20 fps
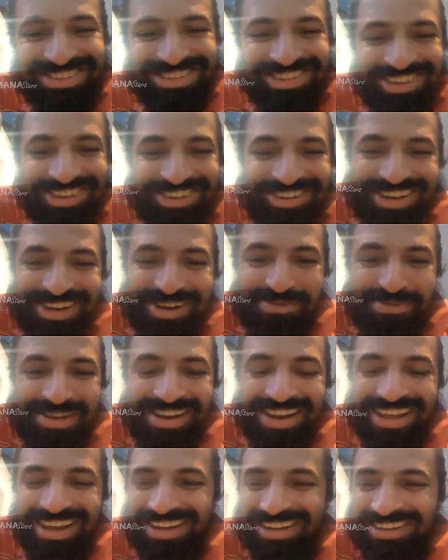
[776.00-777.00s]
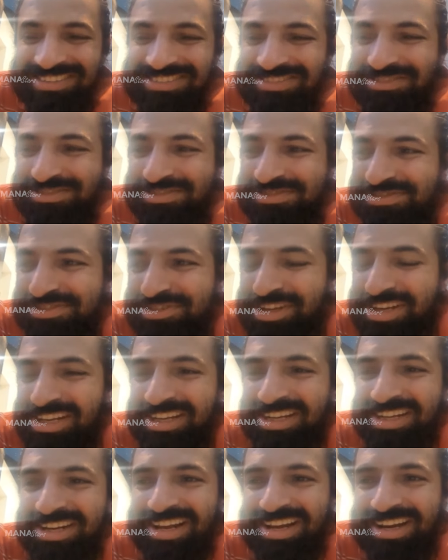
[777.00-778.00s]
So you'll be like
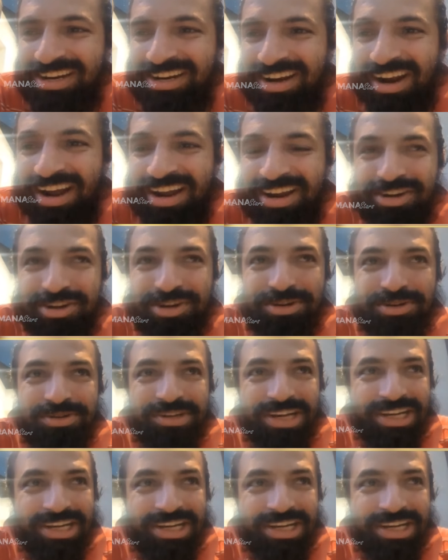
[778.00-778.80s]
fully like trying to